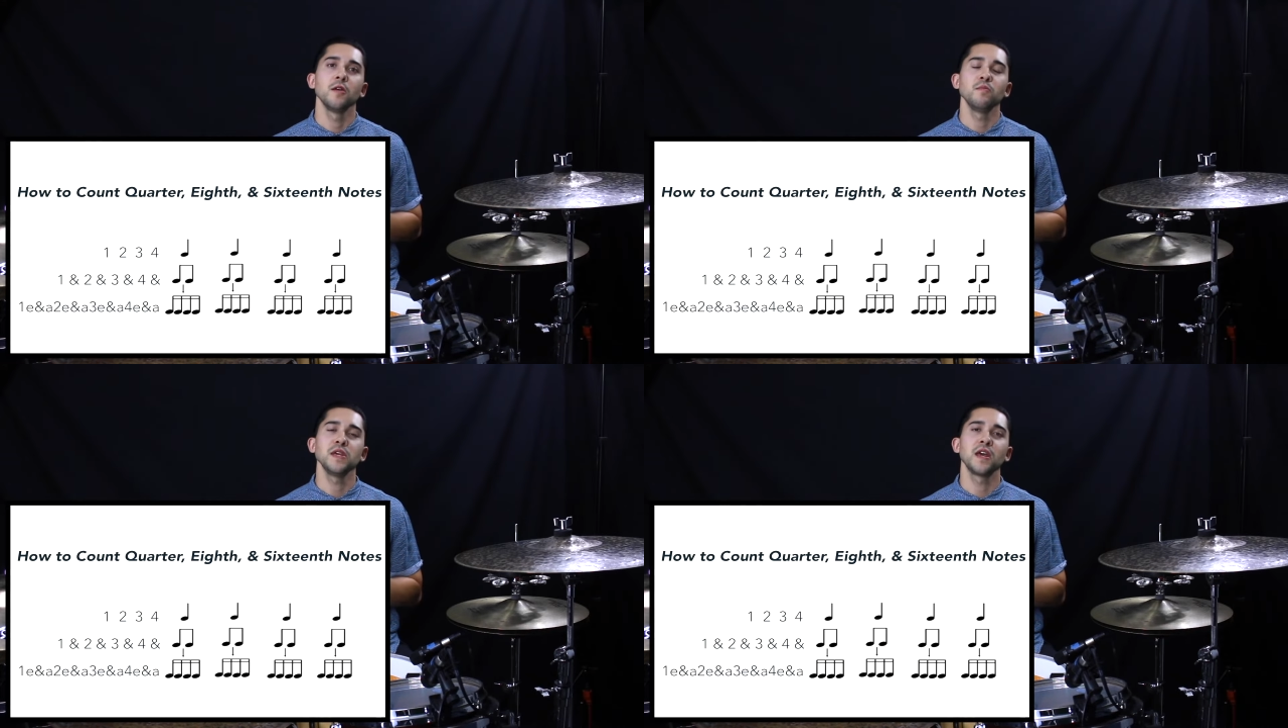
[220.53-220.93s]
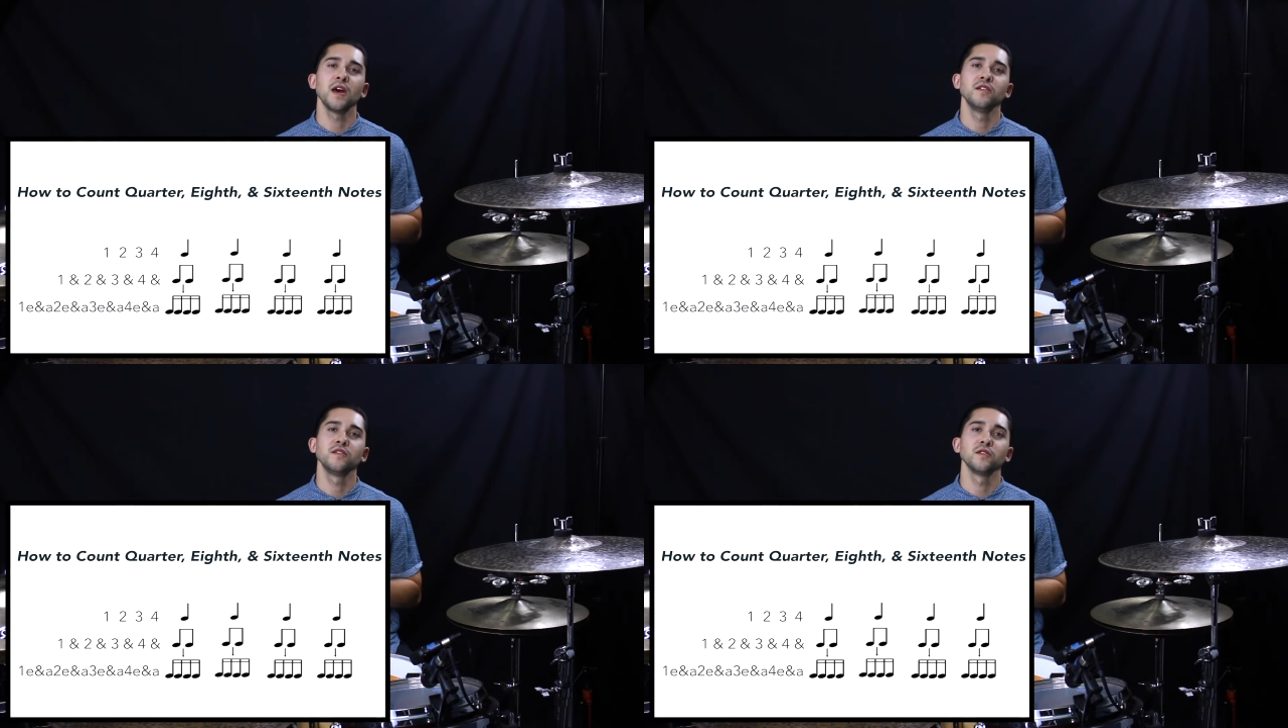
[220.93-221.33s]

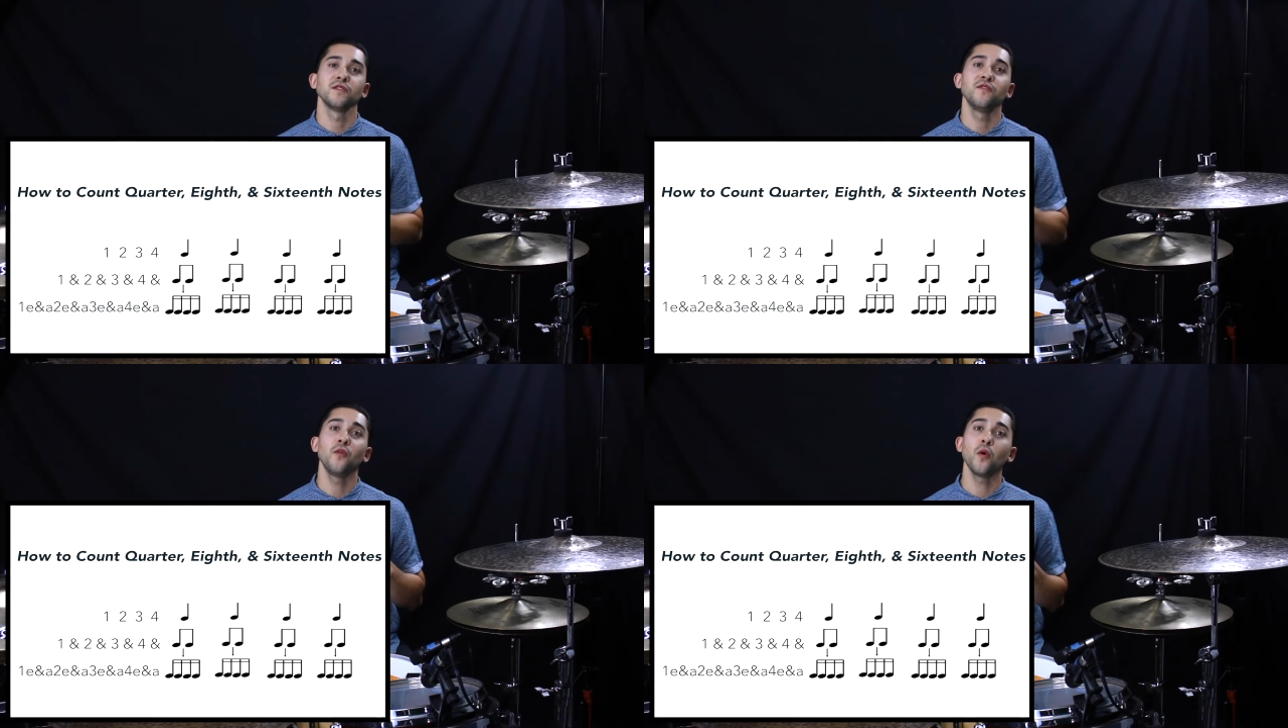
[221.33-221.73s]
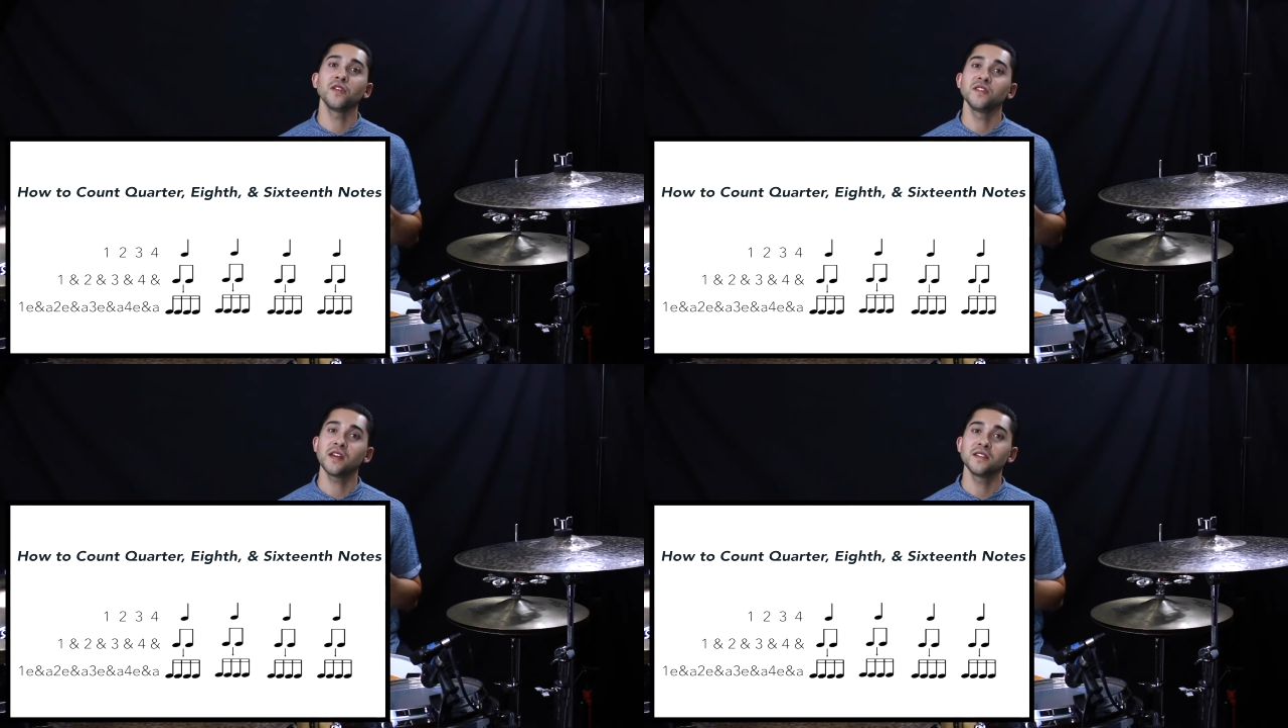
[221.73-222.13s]
because there's 4
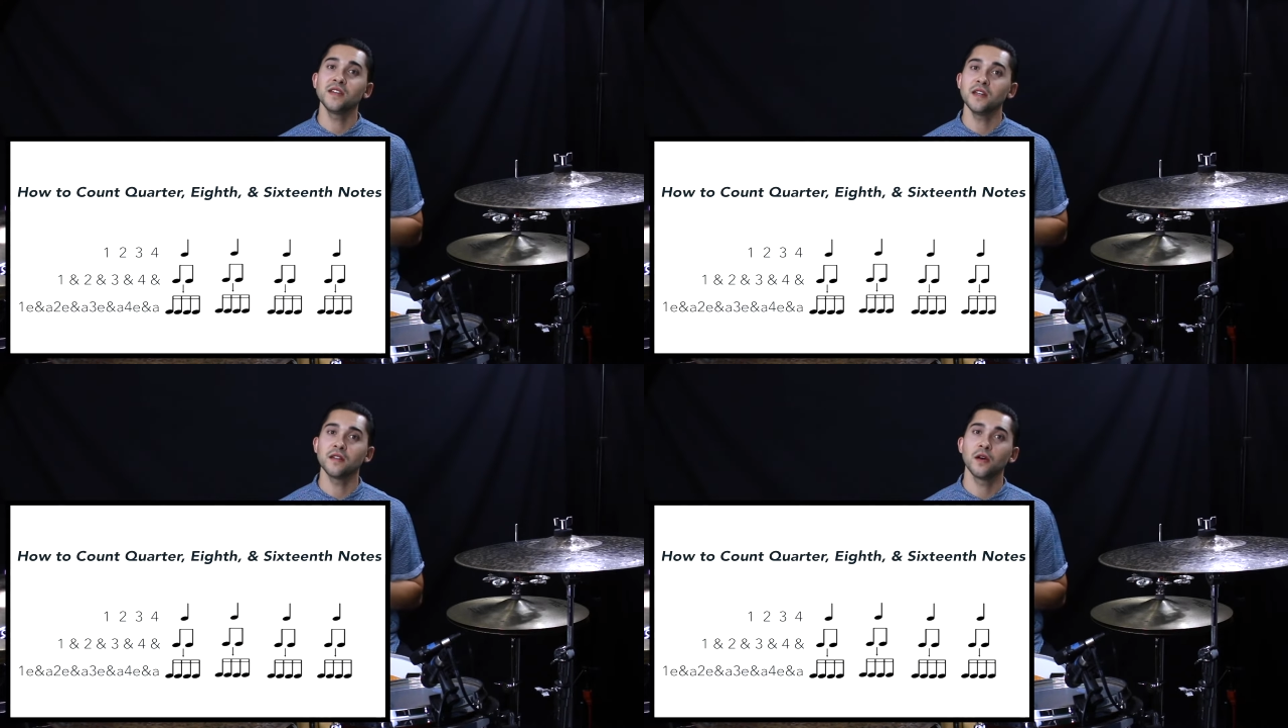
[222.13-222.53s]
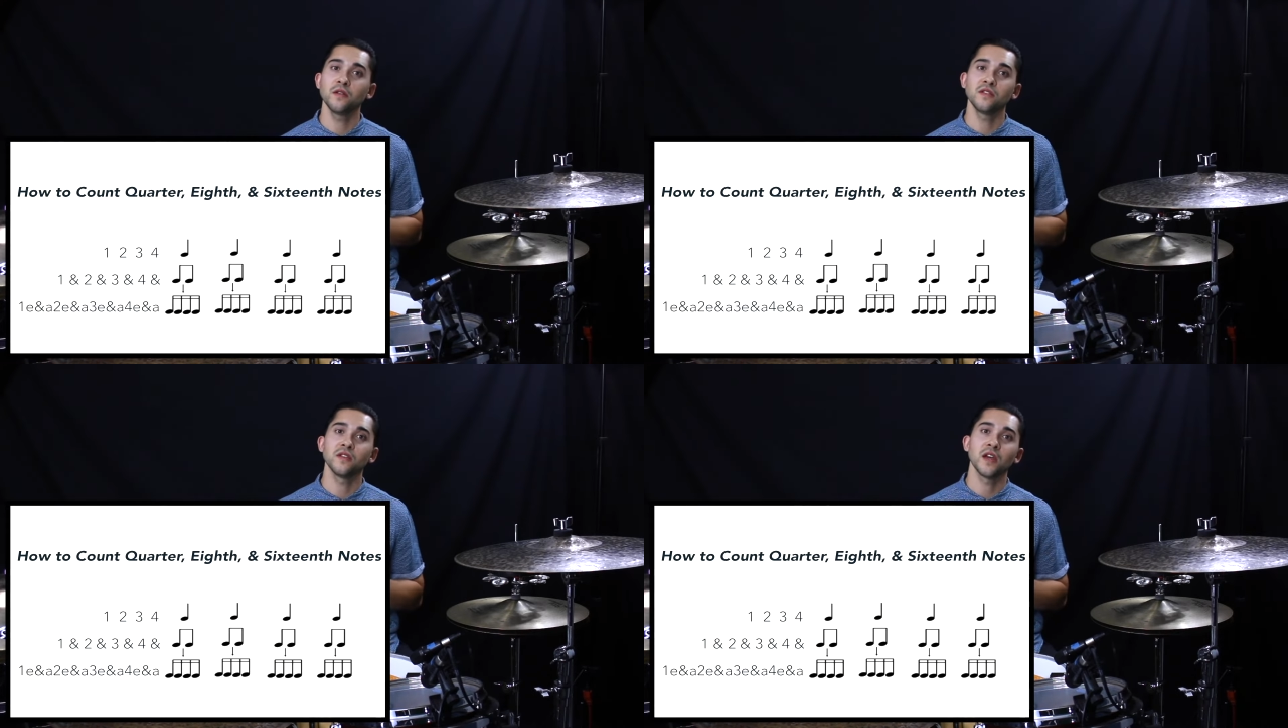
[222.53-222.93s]
16th
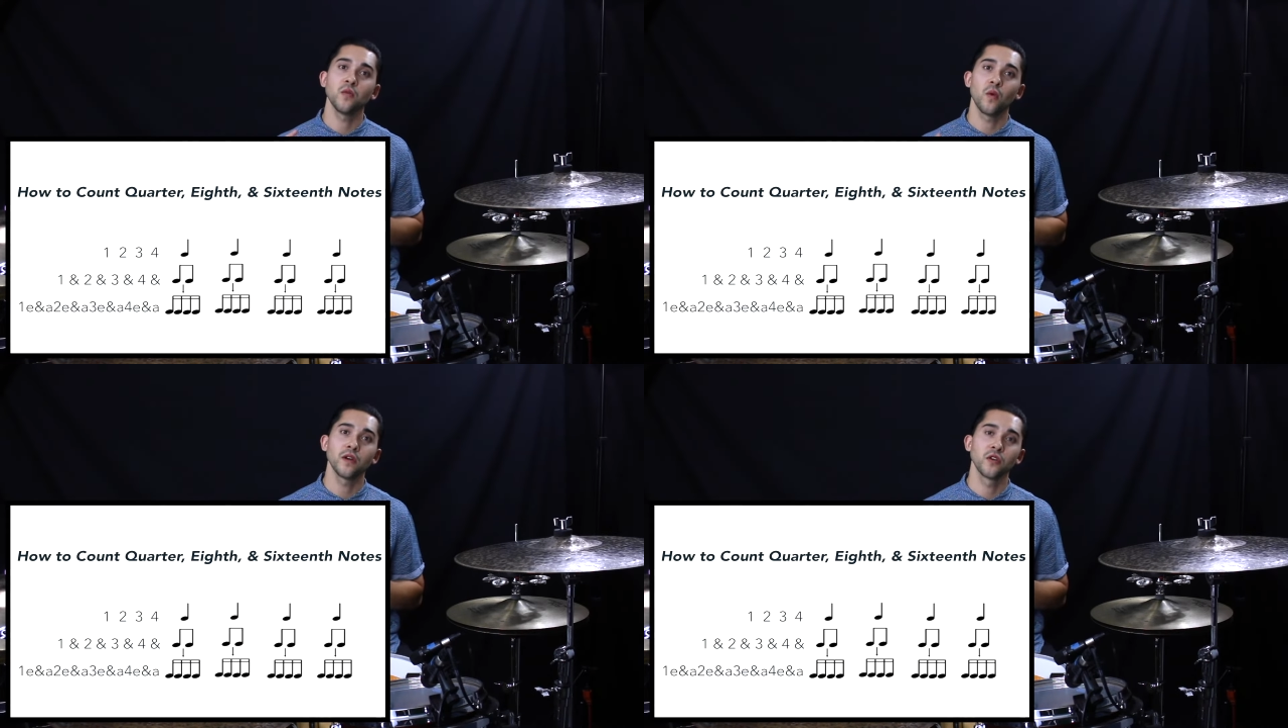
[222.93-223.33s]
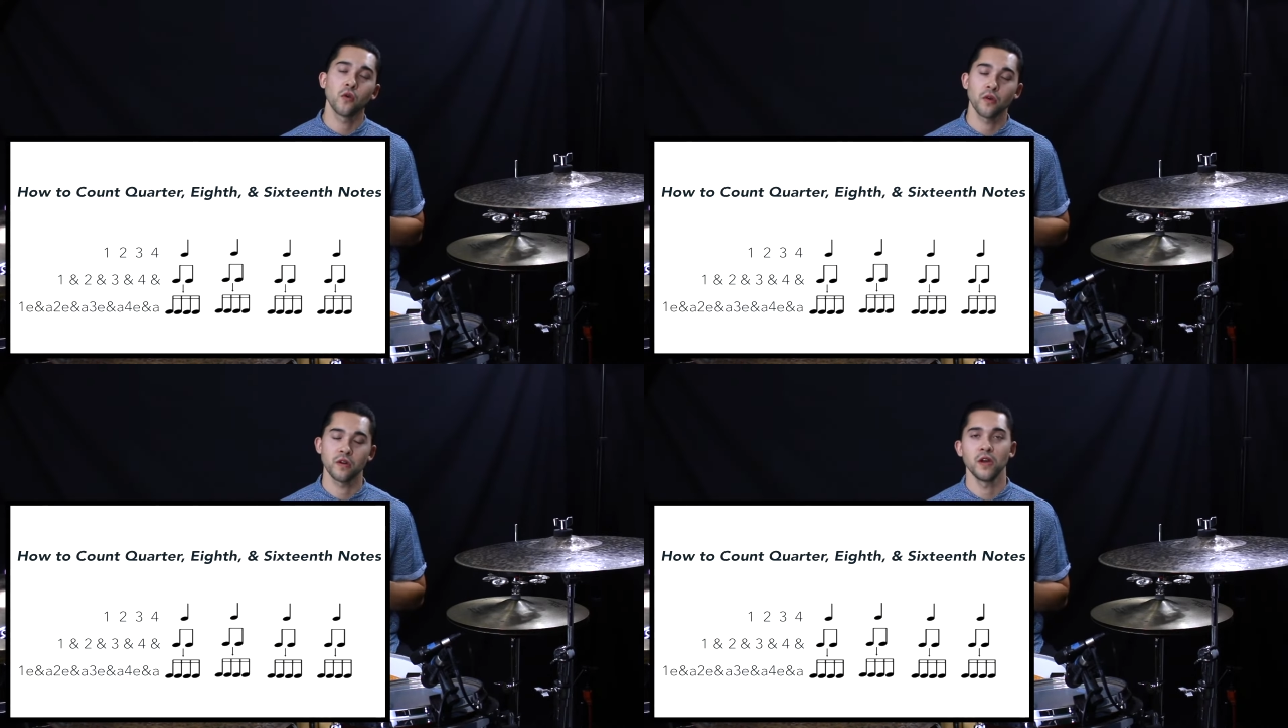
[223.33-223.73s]
notes in 1
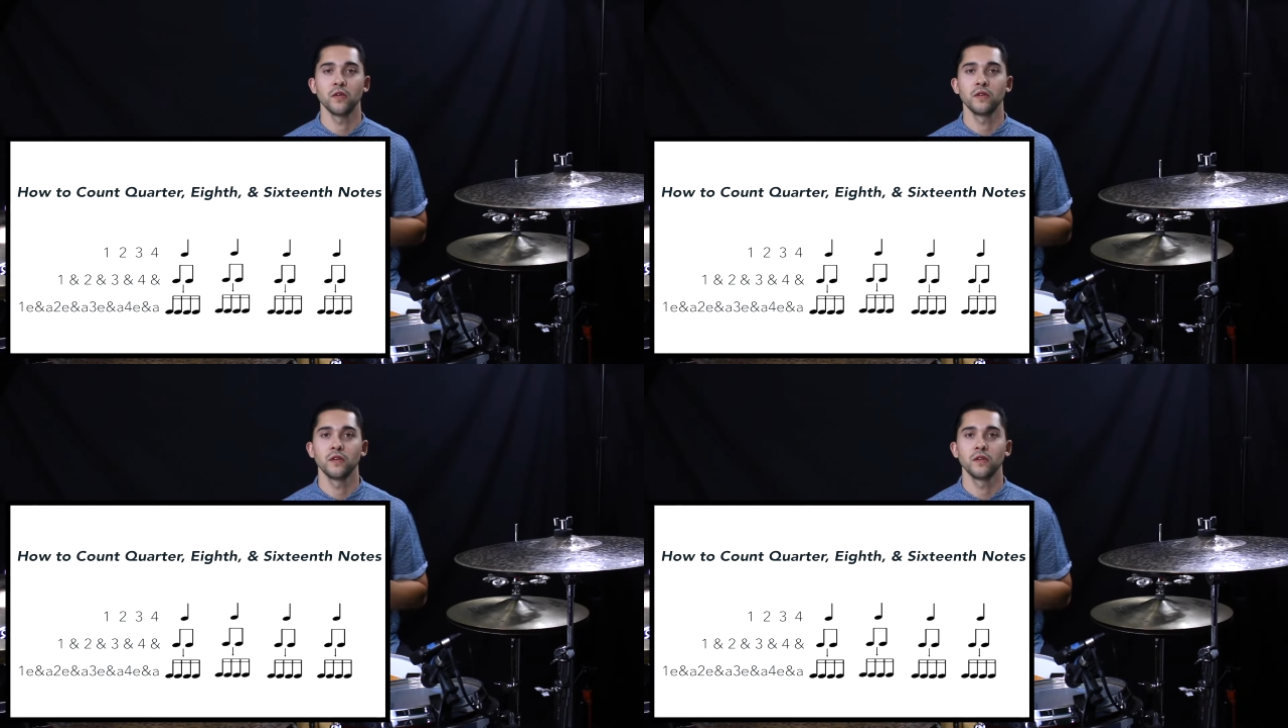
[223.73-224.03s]
quarter note.